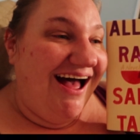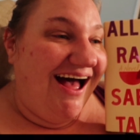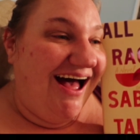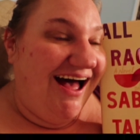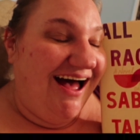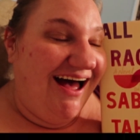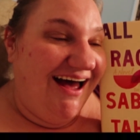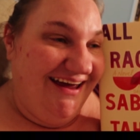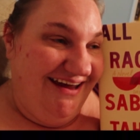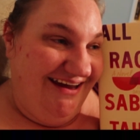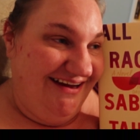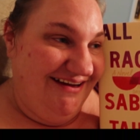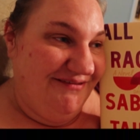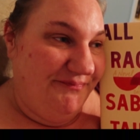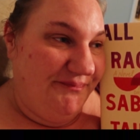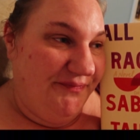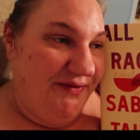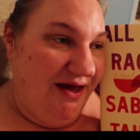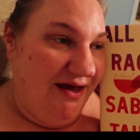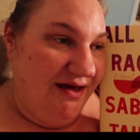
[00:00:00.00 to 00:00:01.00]
i
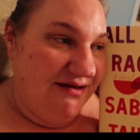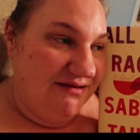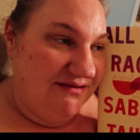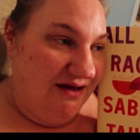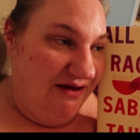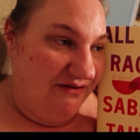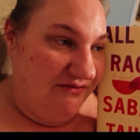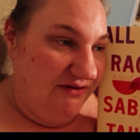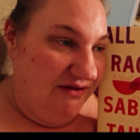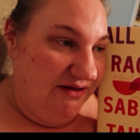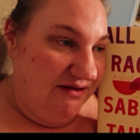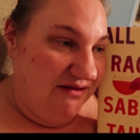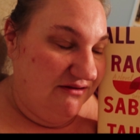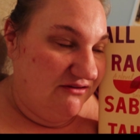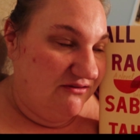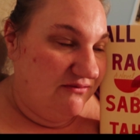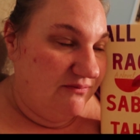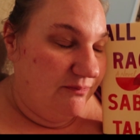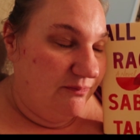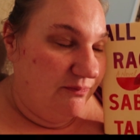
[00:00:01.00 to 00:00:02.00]
definitely
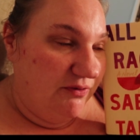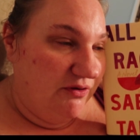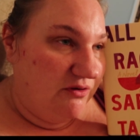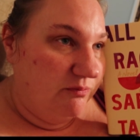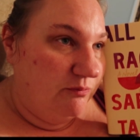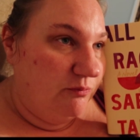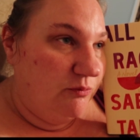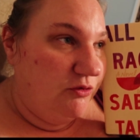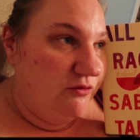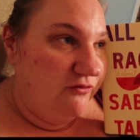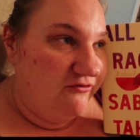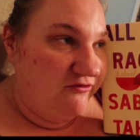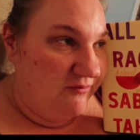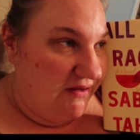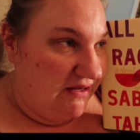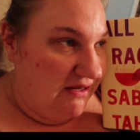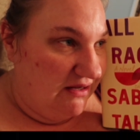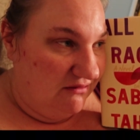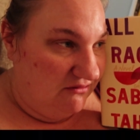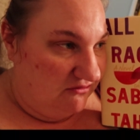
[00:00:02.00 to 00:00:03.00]
this book moved
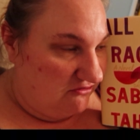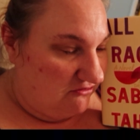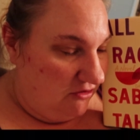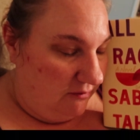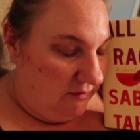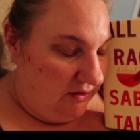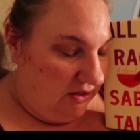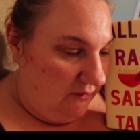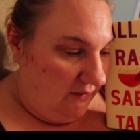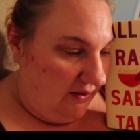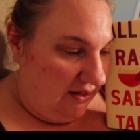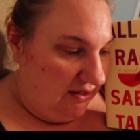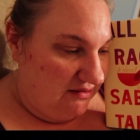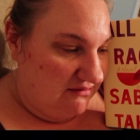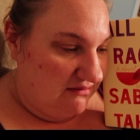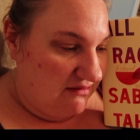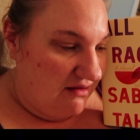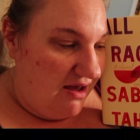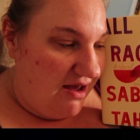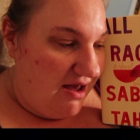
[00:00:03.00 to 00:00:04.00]
me in so many
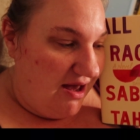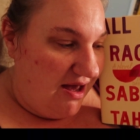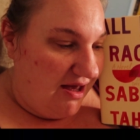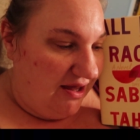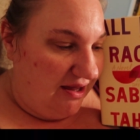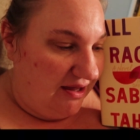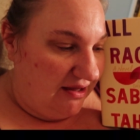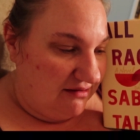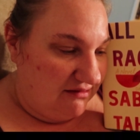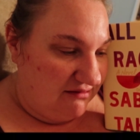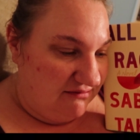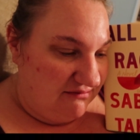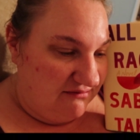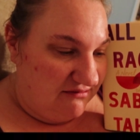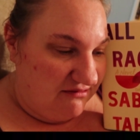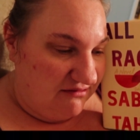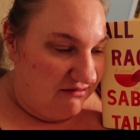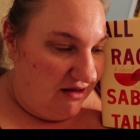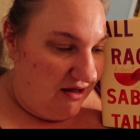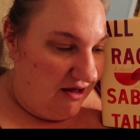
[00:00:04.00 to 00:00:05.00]
ways
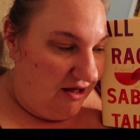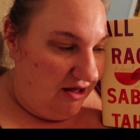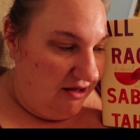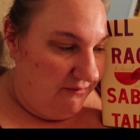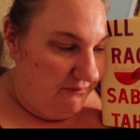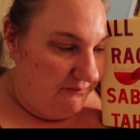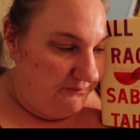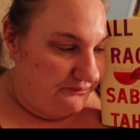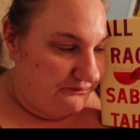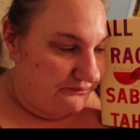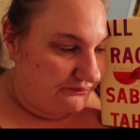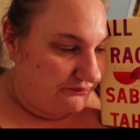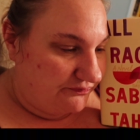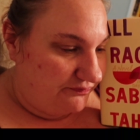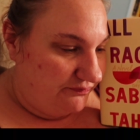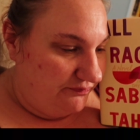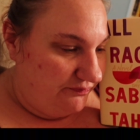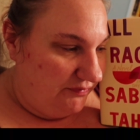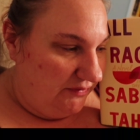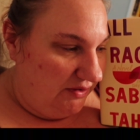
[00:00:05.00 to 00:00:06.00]
and I
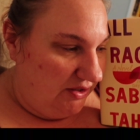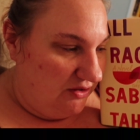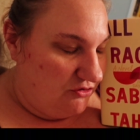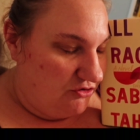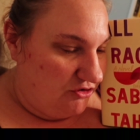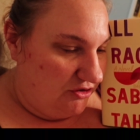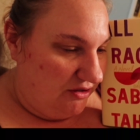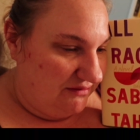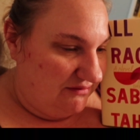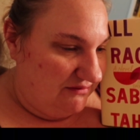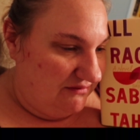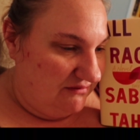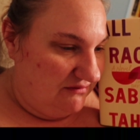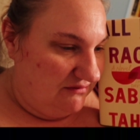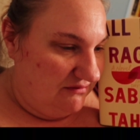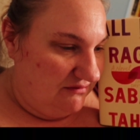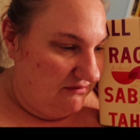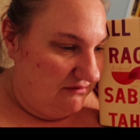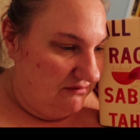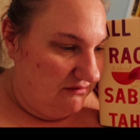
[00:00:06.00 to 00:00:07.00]

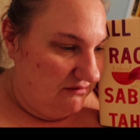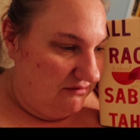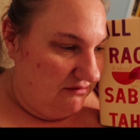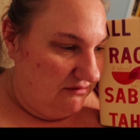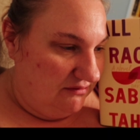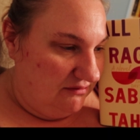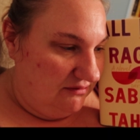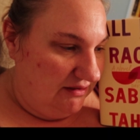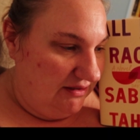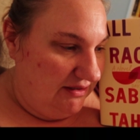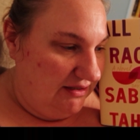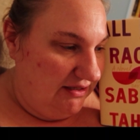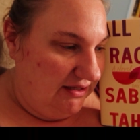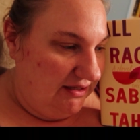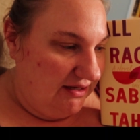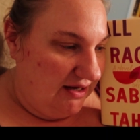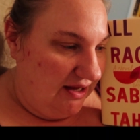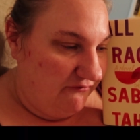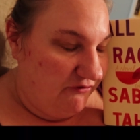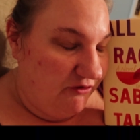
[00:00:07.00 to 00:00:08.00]
just
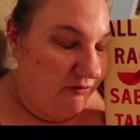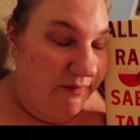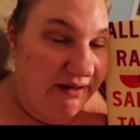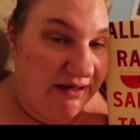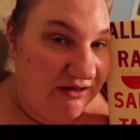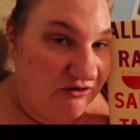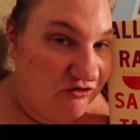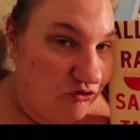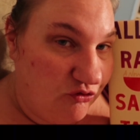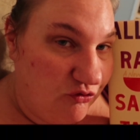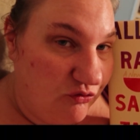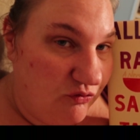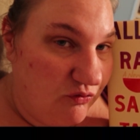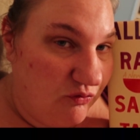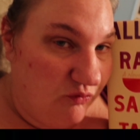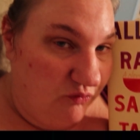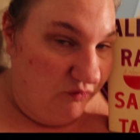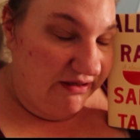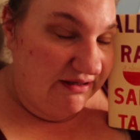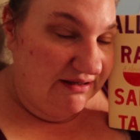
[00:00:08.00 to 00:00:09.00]
need everybody to
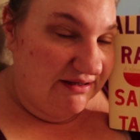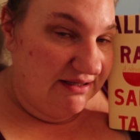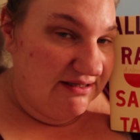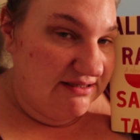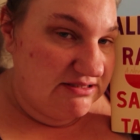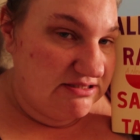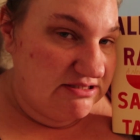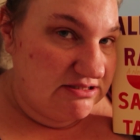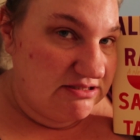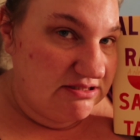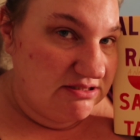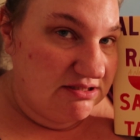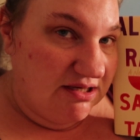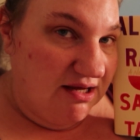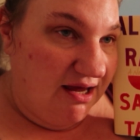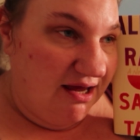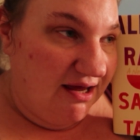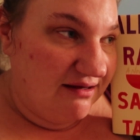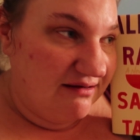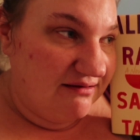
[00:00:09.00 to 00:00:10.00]
read this
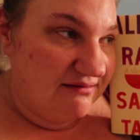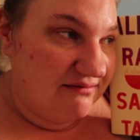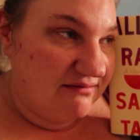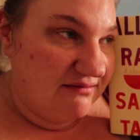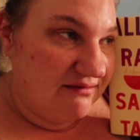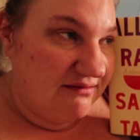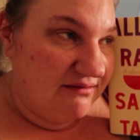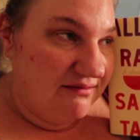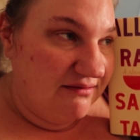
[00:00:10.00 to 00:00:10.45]
and